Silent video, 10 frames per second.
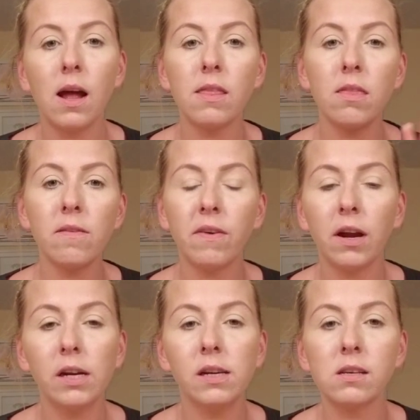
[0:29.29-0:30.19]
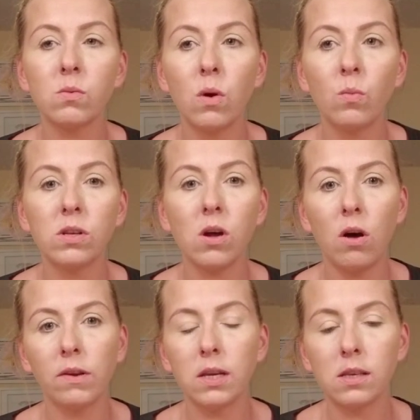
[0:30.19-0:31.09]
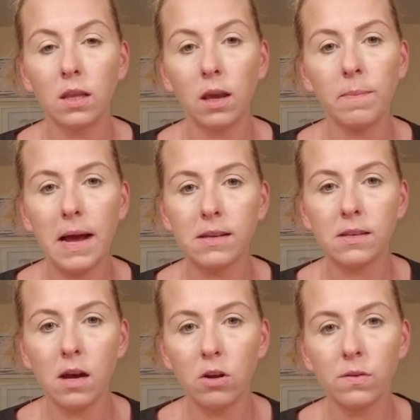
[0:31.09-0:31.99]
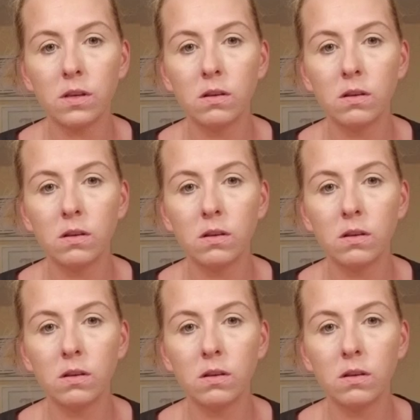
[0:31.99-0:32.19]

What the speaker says: And then the fairy dust one was obviously like pastels